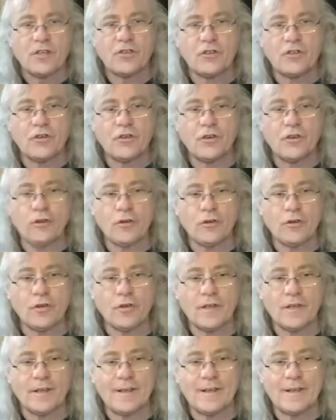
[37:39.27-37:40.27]
Your
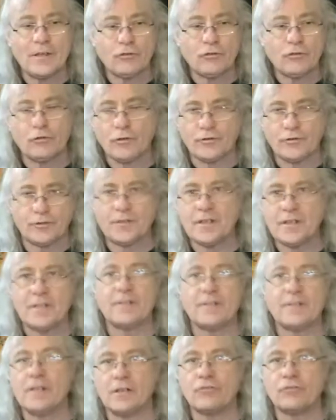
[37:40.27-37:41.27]
interest in
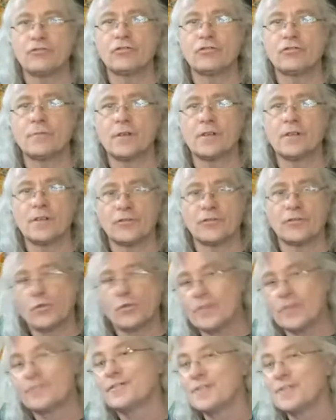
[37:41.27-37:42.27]
the instrument is
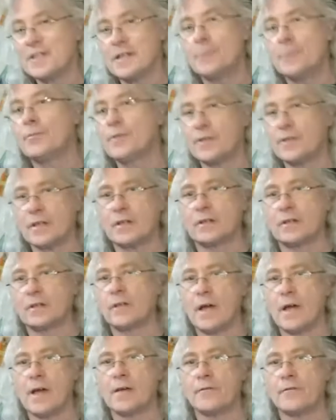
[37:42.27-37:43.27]
what's keeping it
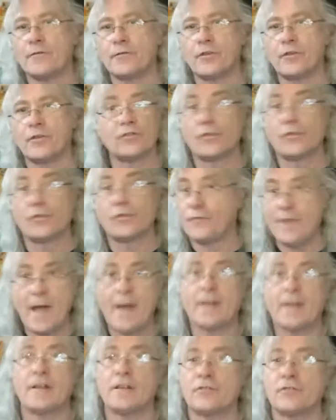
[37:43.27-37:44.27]
alive. Because if
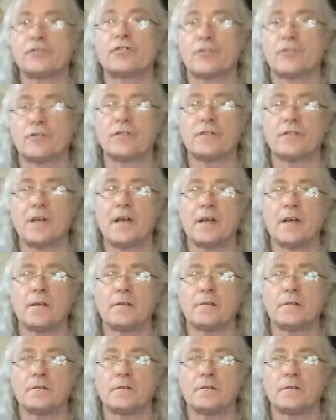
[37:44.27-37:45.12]
not, it's going to die.